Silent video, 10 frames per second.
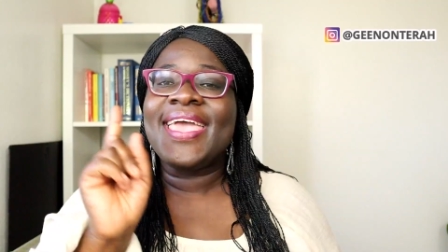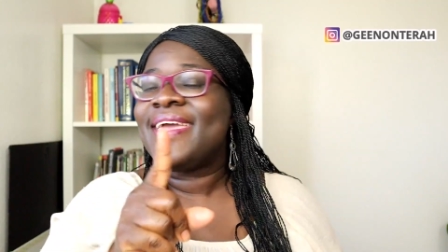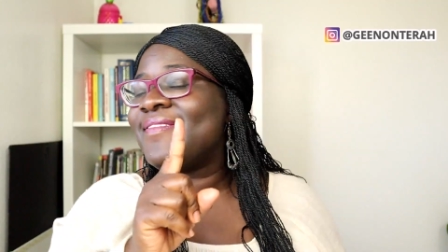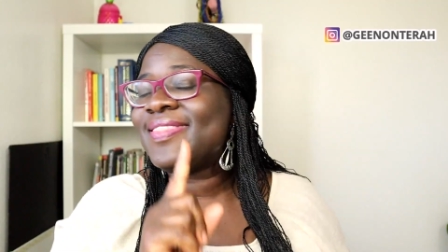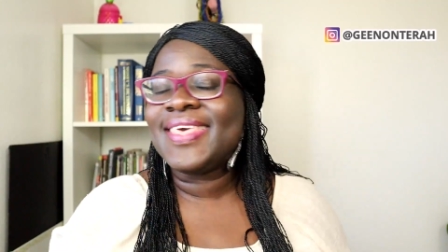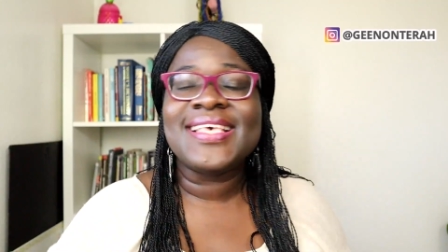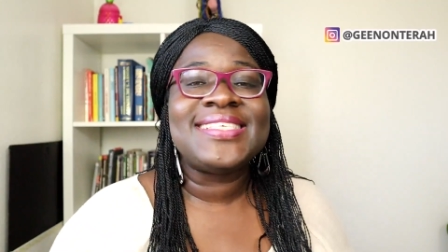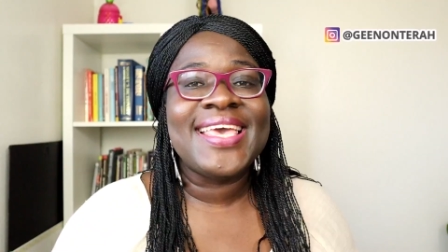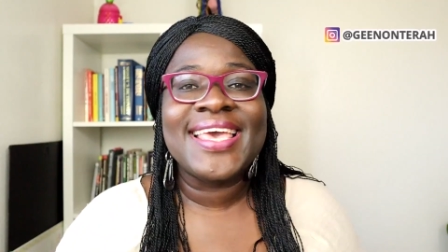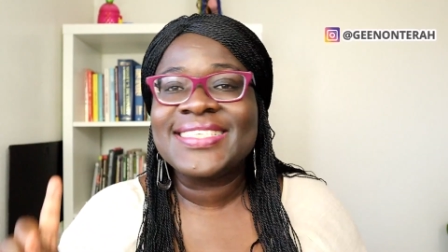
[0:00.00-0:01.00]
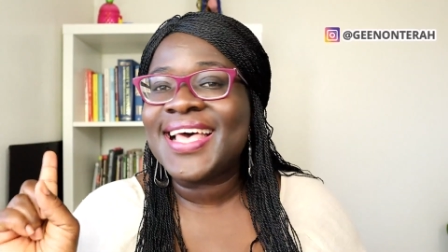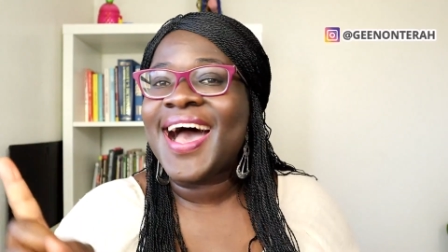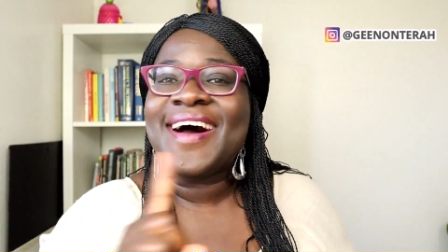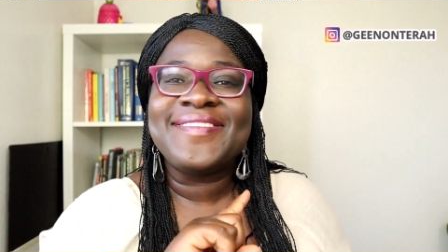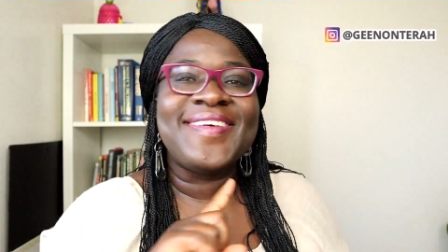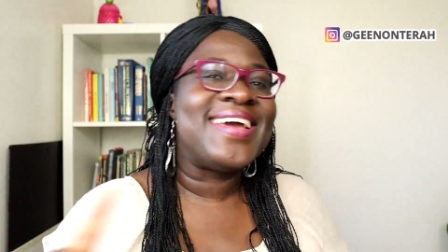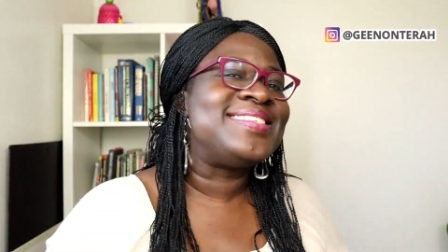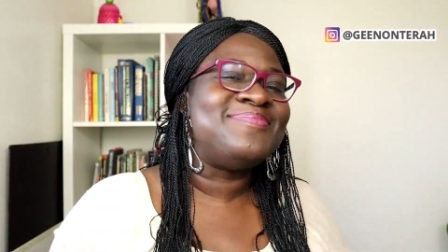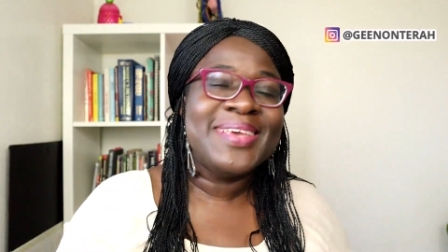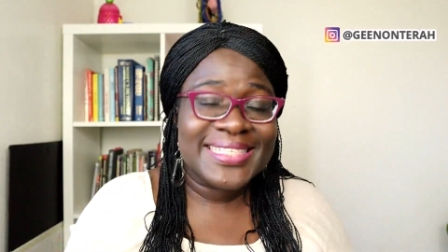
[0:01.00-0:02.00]
If this is our
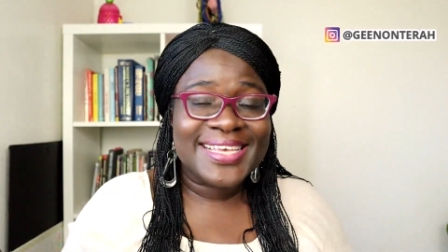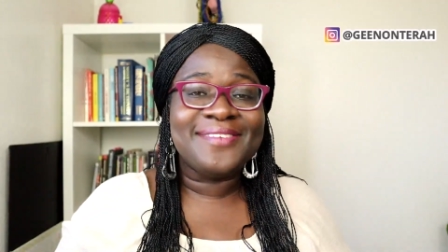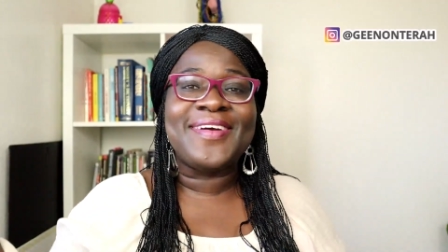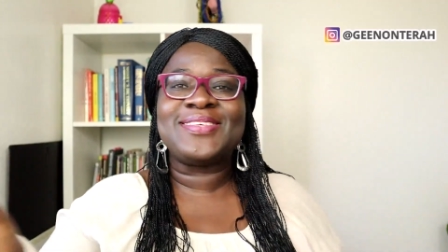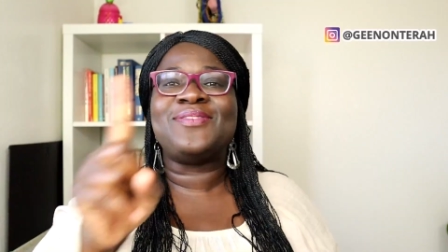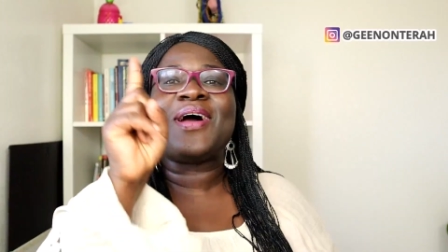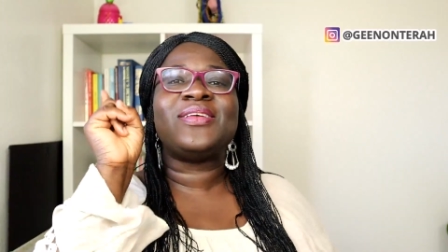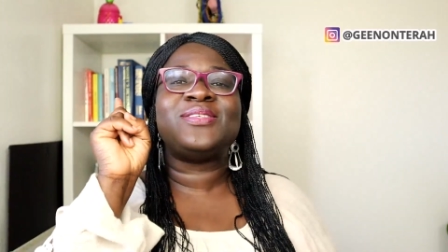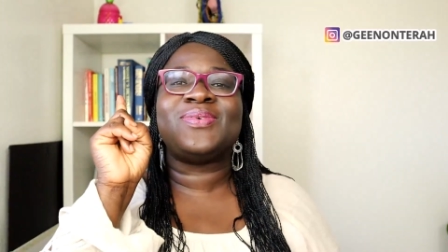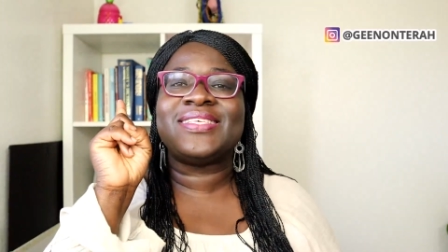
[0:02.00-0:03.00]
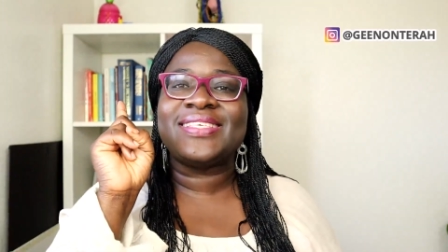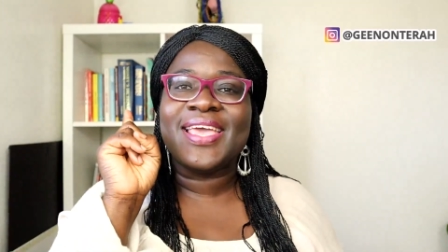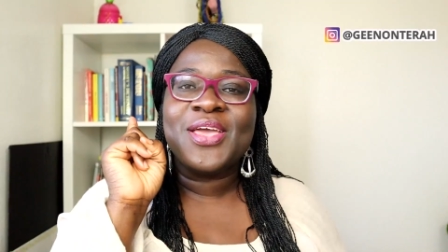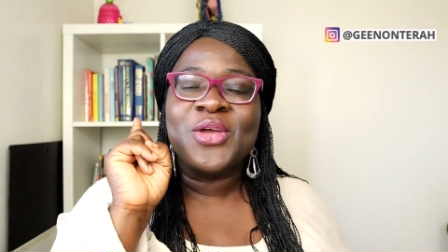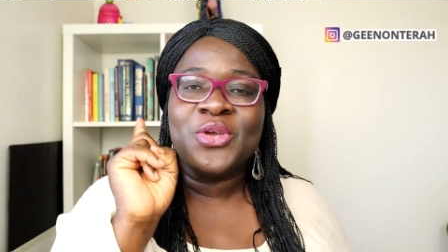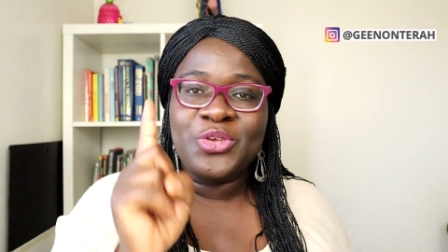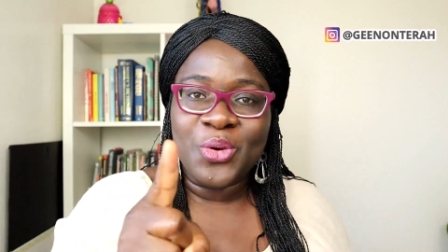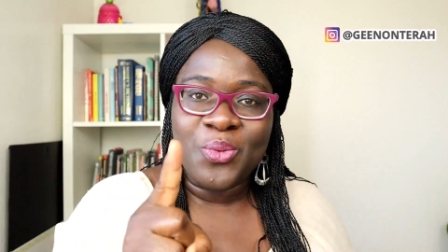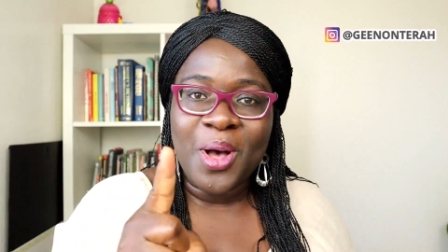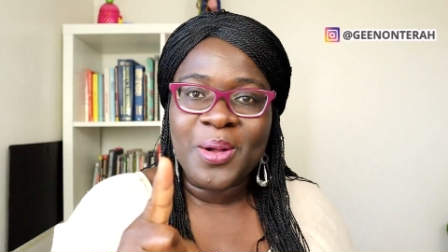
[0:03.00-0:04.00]
first meeting, first of all, I just want to say
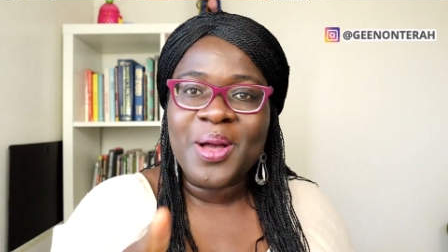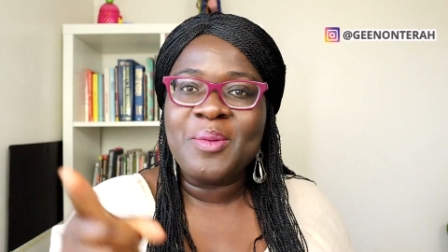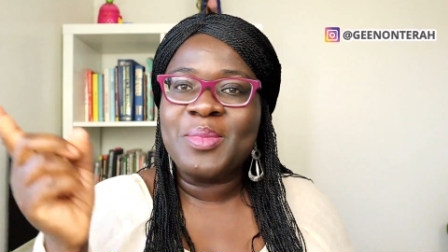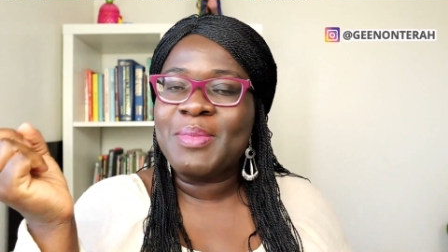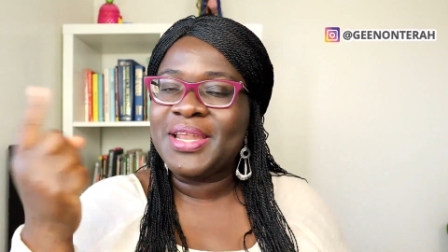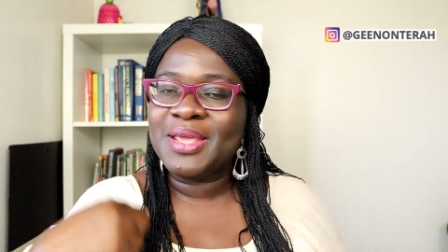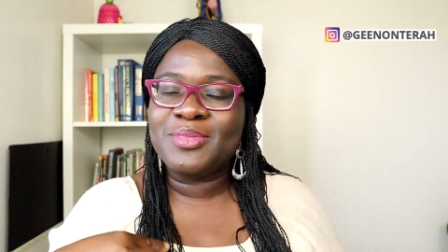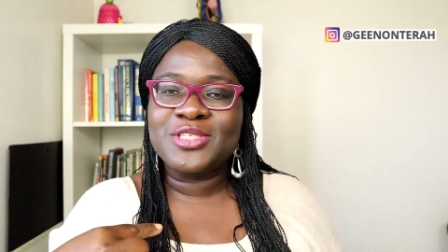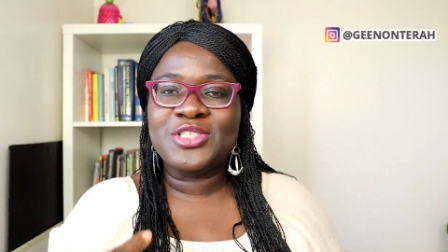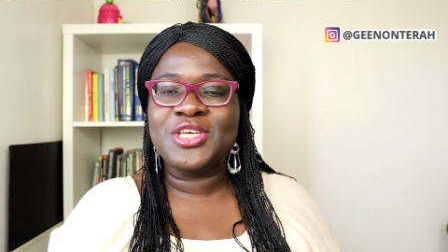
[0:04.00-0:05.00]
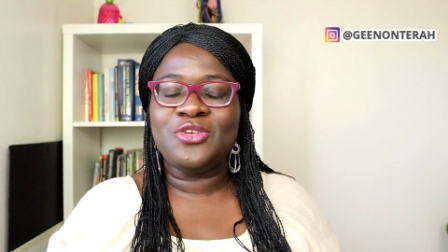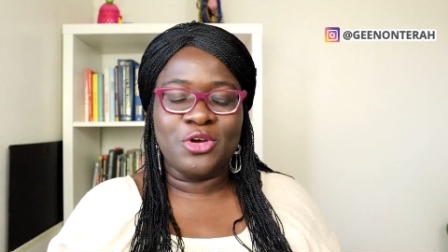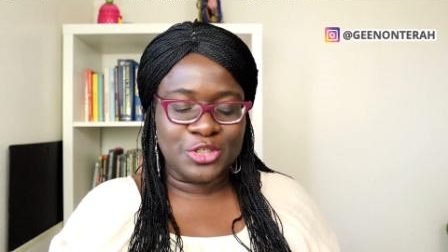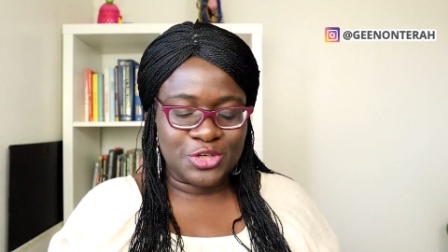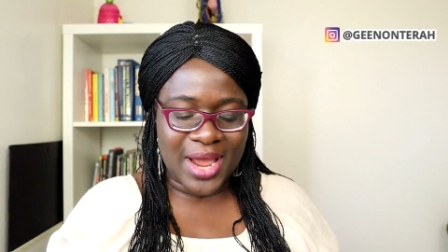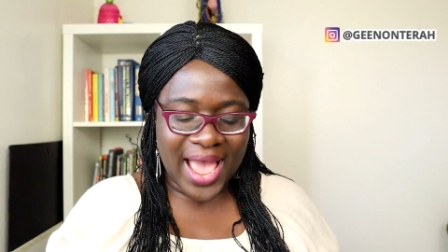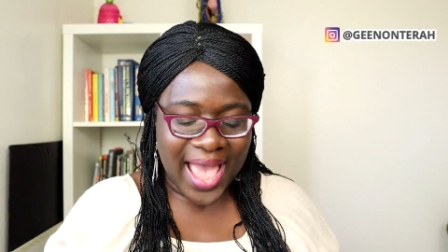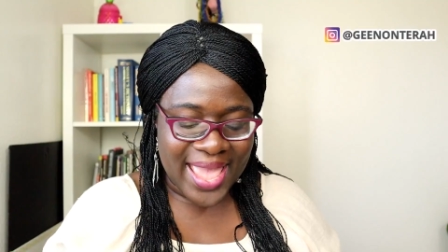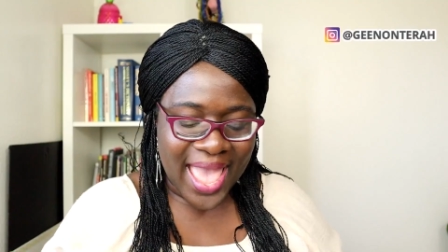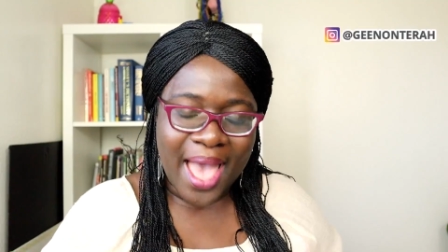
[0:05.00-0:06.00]
you're welcome. My name is Gee Nonterah.
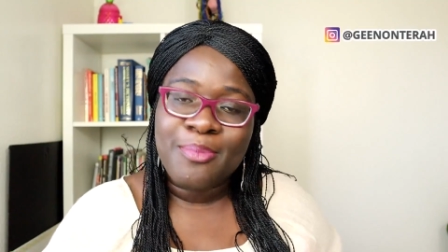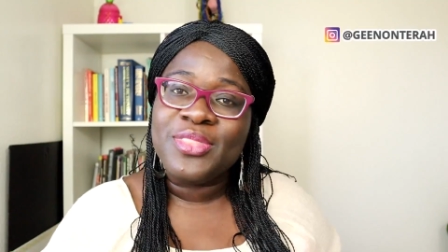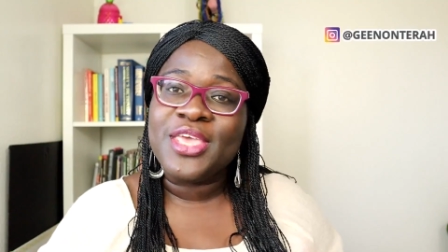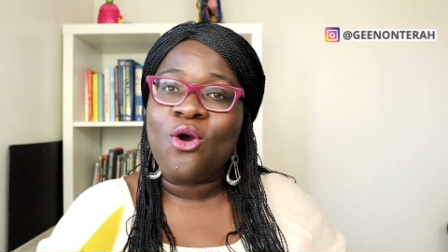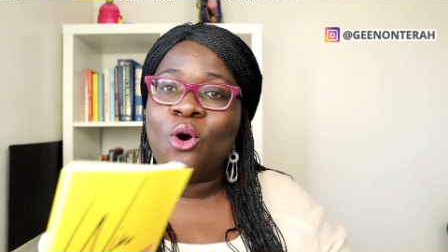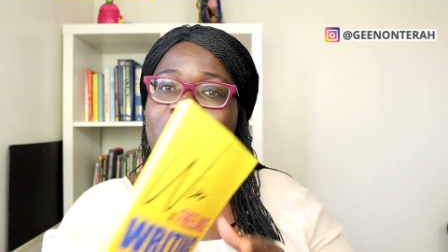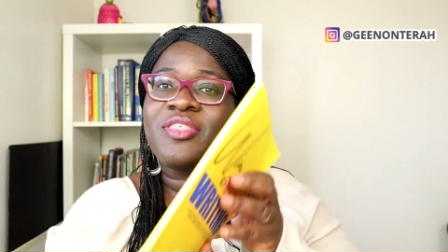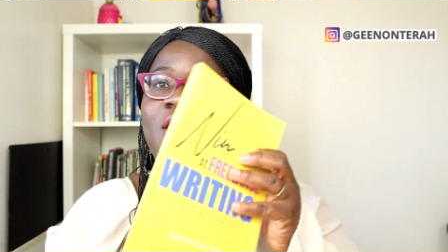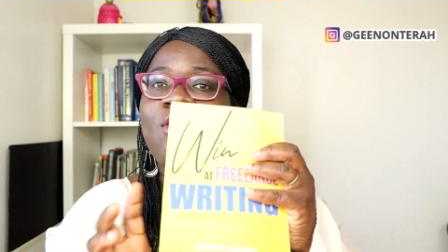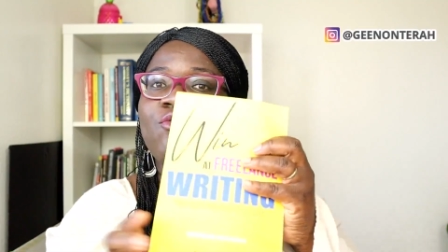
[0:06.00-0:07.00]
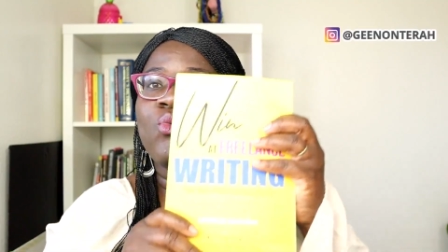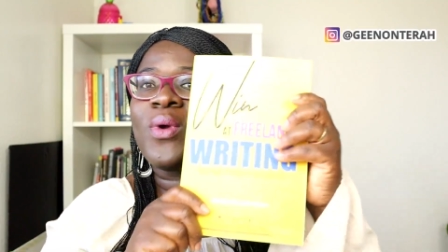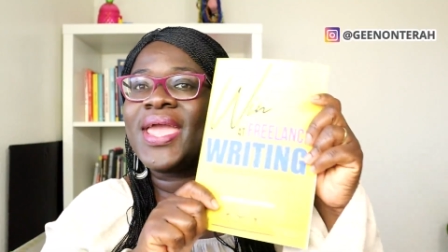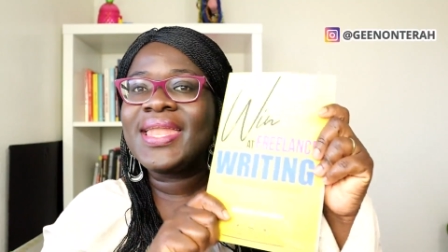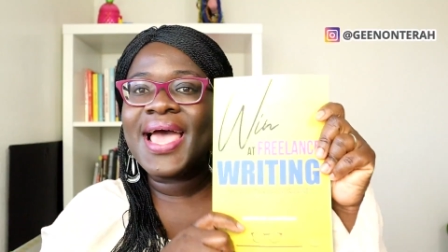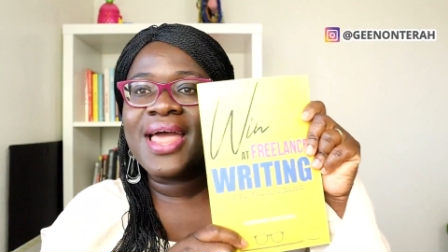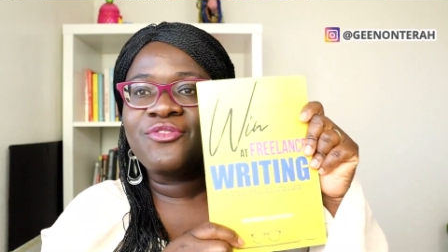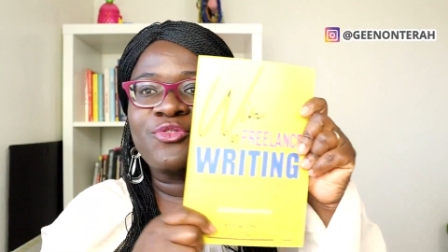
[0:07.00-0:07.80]
I am the author of Win at